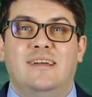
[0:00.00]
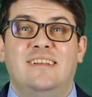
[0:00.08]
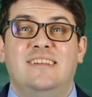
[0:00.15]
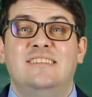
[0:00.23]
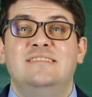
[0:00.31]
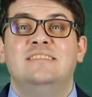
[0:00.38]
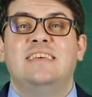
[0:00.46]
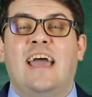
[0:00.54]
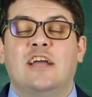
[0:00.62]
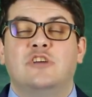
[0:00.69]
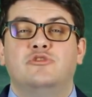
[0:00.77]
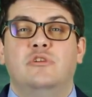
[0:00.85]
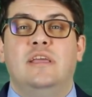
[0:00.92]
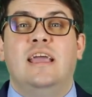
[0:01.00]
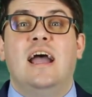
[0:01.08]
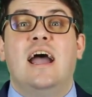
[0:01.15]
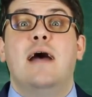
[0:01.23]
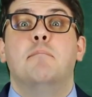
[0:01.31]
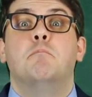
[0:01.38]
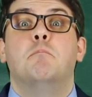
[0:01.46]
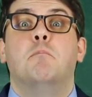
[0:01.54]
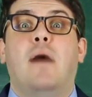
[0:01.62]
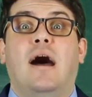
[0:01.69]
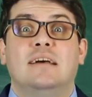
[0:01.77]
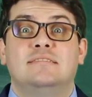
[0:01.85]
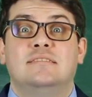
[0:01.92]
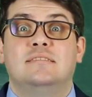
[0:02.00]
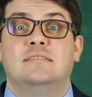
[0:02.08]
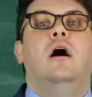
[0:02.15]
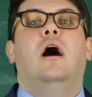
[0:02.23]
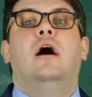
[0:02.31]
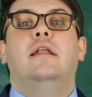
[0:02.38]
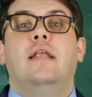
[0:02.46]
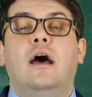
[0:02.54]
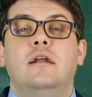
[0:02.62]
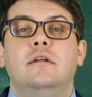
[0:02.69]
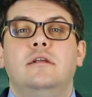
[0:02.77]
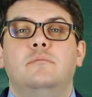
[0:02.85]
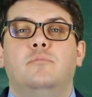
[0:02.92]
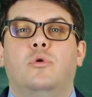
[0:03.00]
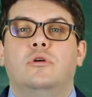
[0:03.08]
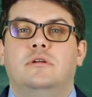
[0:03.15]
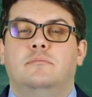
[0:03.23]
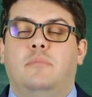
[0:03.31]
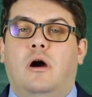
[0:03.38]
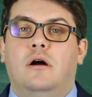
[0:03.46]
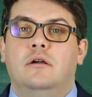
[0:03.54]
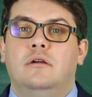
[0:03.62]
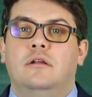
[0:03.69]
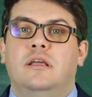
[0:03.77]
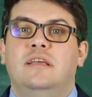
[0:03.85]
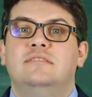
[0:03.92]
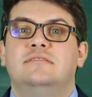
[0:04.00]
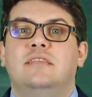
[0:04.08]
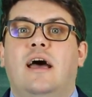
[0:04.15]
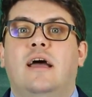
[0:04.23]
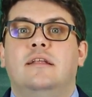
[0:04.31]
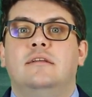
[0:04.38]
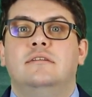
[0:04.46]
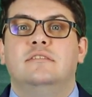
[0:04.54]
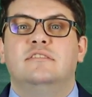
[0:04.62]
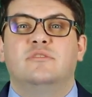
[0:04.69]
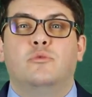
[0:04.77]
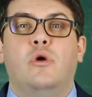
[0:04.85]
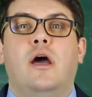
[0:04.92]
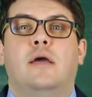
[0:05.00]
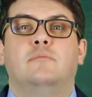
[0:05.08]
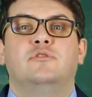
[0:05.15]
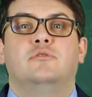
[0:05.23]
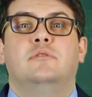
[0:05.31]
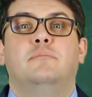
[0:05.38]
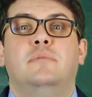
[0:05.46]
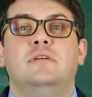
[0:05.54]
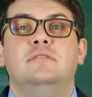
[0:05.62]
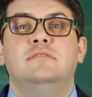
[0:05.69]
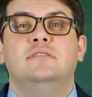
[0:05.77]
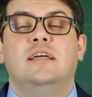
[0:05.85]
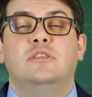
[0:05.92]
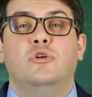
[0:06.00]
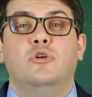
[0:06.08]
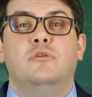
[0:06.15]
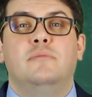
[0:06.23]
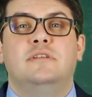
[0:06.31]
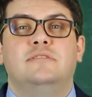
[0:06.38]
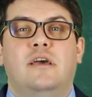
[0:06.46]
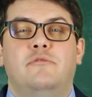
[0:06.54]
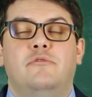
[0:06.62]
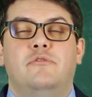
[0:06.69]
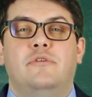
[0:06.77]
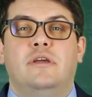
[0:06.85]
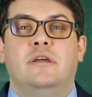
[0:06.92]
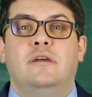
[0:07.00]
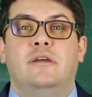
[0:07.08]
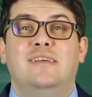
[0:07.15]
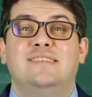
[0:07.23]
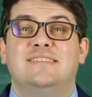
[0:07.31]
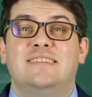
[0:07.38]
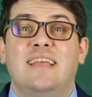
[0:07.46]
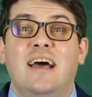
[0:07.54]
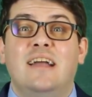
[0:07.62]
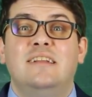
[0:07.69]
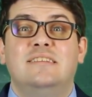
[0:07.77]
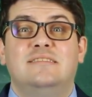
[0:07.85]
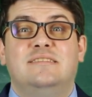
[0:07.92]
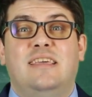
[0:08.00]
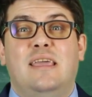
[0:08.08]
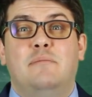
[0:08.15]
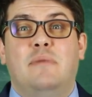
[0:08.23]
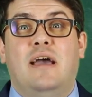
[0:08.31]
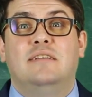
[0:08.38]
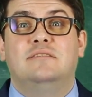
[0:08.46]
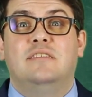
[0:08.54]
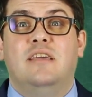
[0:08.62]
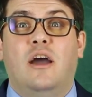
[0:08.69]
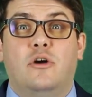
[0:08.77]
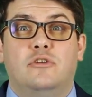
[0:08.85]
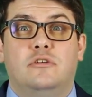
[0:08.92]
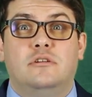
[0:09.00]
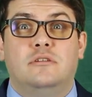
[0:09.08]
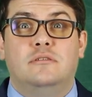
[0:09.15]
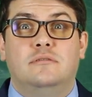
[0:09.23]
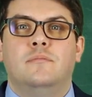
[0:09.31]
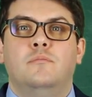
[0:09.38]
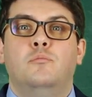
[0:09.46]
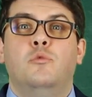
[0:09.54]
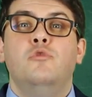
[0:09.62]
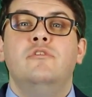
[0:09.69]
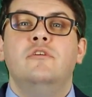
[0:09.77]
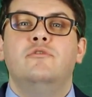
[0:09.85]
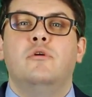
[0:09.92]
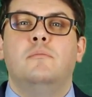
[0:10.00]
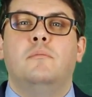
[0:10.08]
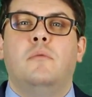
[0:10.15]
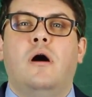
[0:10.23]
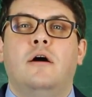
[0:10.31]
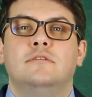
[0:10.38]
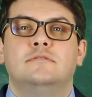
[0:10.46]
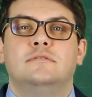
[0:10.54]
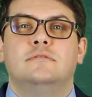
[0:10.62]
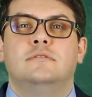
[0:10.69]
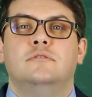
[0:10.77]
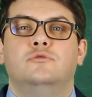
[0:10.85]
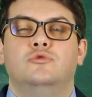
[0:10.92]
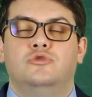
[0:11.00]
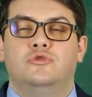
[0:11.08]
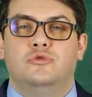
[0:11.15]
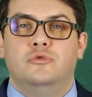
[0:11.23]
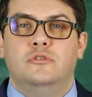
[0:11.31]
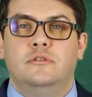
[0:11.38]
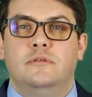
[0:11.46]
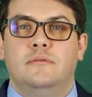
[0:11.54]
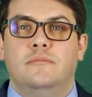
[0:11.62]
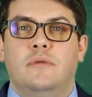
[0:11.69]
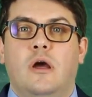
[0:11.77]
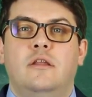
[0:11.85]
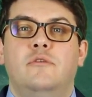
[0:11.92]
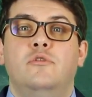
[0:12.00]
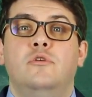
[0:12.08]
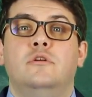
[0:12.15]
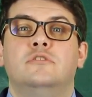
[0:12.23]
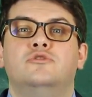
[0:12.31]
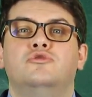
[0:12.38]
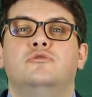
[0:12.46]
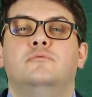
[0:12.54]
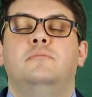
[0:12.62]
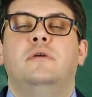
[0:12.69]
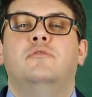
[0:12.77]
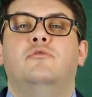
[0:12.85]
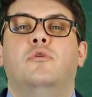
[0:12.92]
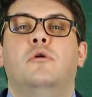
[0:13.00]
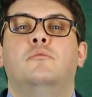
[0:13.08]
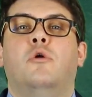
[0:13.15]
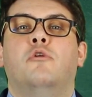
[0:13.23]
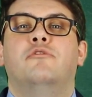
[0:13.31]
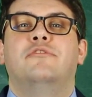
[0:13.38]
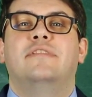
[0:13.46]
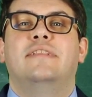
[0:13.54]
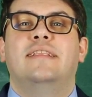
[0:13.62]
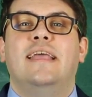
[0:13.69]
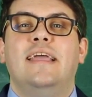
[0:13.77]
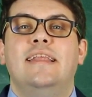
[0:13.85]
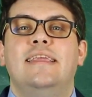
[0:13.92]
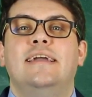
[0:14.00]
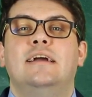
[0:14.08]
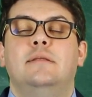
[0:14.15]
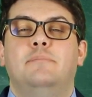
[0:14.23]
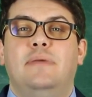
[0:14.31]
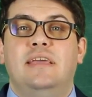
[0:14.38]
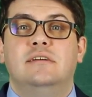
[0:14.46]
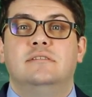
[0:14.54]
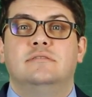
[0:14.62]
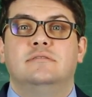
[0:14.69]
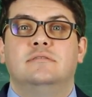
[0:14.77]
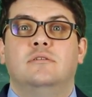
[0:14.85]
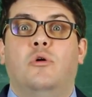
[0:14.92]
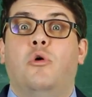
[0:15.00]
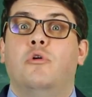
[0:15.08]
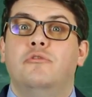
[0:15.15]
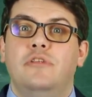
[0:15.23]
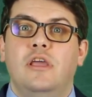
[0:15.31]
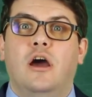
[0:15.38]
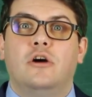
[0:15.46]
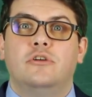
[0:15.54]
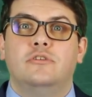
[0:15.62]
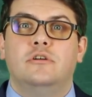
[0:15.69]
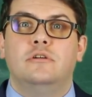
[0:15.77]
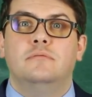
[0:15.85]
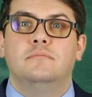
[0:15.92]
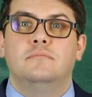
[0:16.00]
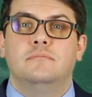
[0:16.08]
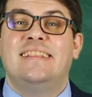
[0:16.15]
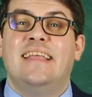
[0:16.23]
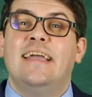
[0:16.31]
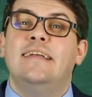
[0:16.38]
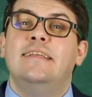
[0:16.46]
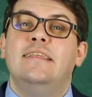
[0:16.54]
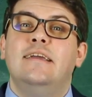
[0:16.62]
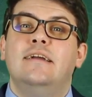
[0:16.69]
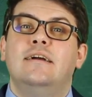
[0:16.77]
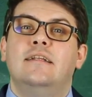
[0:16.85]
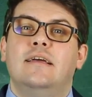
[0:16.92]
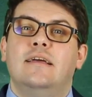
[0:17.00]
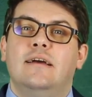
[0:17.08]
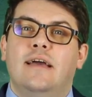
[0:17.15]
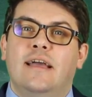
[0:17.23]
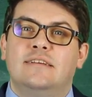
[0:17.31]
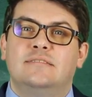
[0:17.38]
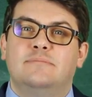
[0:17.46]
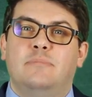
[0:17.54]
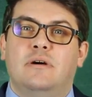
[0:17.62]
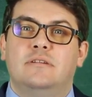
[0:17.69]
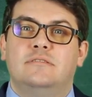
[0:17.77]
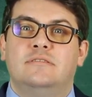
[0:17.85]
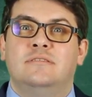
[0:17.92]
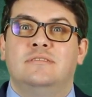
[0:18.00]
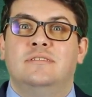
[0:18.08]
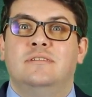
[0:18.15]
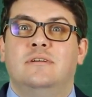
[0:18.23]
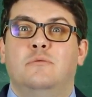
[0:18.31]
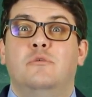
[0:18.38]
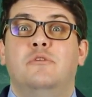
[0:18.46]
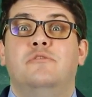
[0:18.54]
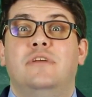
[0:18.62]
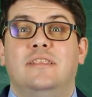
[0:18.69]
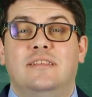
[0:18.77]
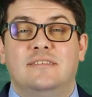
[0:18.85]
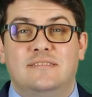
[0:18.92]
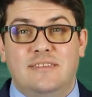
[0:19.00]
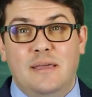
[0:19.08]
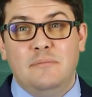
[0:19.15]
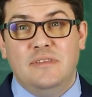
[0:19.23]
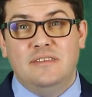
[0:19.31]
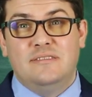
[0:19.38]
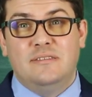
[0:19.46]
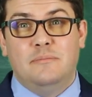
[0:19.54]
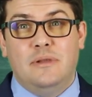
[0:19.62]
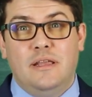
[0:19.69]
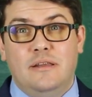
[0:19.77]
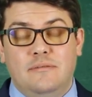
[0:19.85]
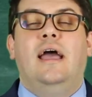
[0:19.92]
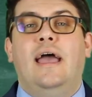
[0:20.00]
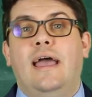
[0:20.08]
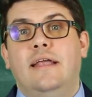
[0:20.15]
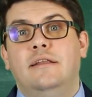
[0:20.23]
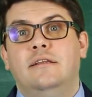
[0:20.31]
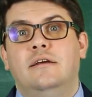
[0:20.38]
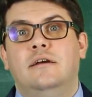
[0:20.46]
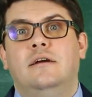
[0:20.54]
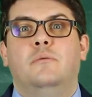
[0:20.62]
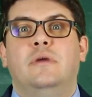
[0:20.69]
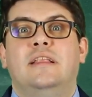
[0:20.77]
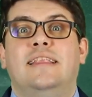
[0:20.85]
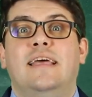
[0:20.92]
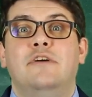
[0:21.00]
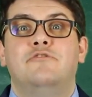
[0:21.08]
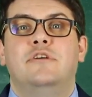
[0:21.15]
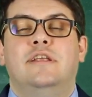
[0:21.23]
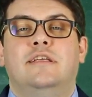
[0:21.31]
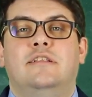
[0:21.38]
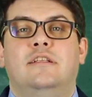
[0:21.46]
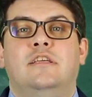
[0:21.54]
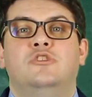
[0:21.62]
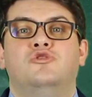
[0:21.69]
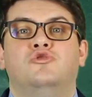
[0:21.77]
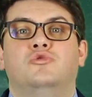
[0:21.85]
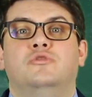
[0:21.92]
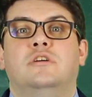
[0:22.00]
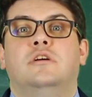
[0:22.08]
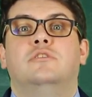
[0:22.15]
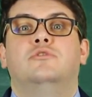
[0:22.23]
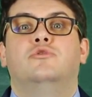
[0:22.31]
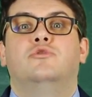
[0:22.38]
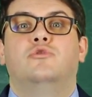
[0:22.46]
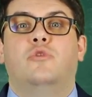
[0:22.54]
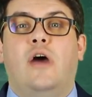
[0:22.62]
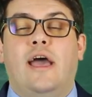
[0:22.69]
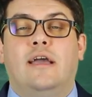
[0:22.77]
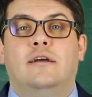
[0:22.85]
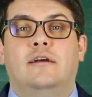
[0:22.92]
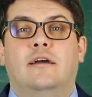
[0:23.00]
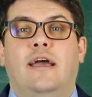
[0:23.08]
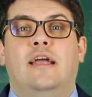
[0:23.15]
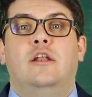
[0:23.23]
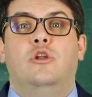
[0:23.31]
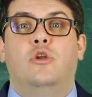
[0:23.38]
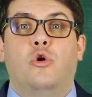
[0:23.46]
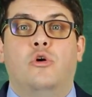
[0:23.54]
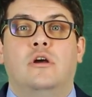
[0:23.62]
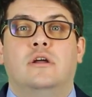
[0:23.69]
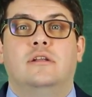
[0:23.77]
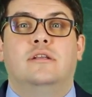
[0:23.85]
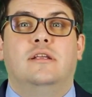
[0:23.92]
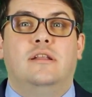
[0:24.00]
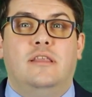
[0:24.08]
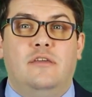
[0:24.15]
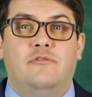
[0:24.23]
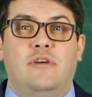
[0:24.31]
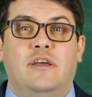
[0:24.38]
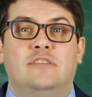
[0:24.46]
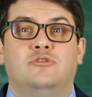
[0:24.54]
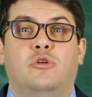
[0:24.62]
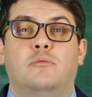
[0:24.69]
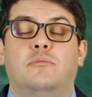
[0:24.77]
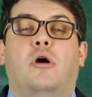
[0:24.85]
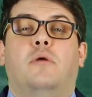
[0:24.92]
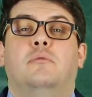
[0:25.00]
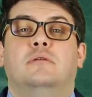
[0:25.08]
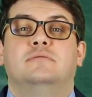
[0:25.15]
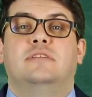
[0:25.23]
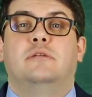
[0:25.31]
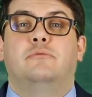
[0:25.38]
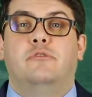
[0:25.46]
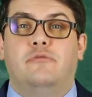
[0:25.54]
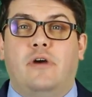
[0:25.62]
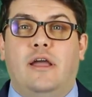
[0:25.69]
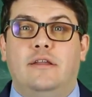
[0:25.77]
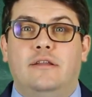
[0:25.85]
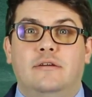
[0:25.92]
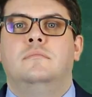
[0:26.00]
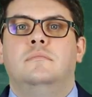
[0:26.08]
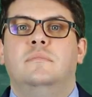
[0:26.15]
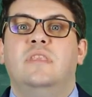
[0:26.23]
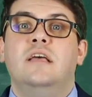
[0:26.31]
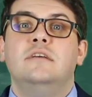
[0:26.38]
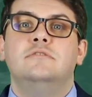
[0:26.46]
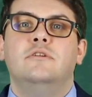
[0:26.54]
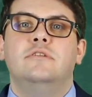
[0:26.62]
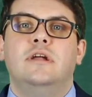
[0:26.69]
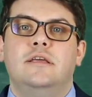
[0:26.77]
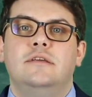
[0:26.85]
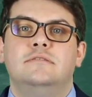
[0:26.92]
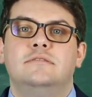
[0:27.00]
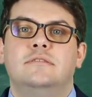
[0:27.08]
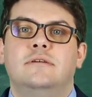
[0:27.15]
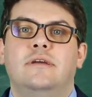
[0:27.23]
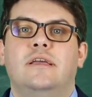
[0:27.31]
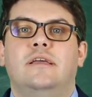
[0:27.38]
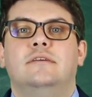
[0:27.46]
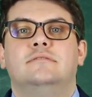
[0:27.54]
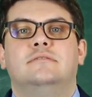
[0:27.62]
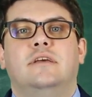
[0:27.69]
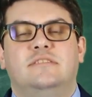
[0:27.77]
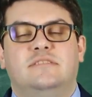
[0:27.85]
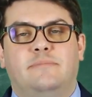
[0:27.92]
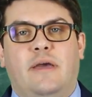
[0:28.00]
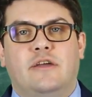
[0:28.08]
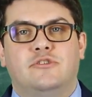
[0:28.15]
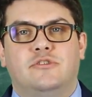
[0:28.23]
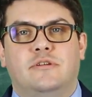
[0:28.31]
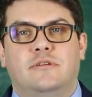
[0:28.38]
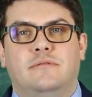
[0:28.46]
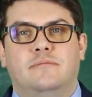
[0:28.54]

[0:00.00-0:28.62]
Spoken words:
This is actually a must. Another important part is that the scribe, so the person that documents everything, is not the same as the author. Moving from must to should, reviewers should be formed of technical peers of the author, technical experts within the same discipline, and we definitely should track and log the defects or problems that we find. Next on the list is the inspection.